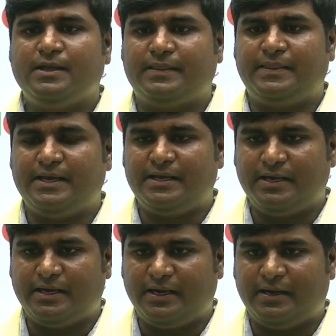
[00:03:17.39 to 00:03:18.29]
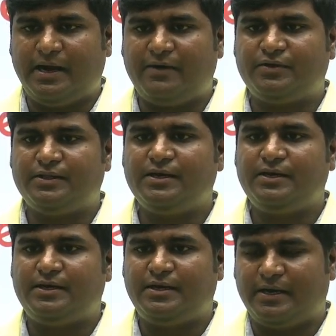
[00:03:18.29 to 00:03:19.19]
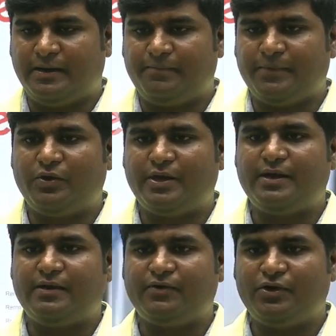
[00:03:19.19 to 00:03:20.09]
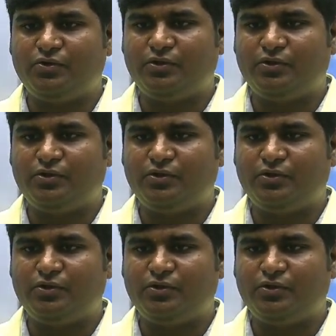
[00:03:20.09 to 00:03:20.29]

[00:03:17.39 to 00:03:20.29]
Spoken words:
Then after that, you can refer